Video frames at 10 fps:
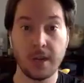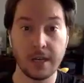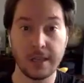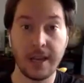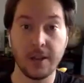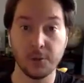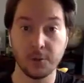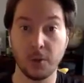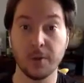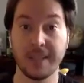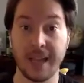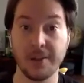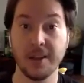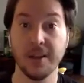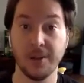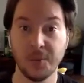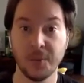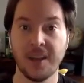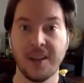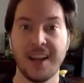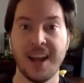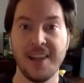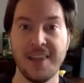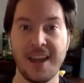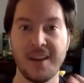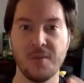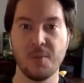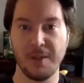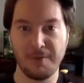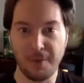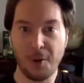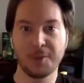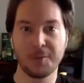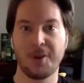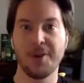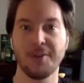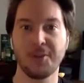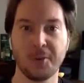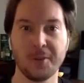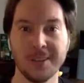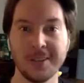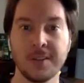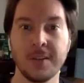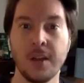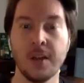and entitled rolls downhill, and then it falls upon the journalists.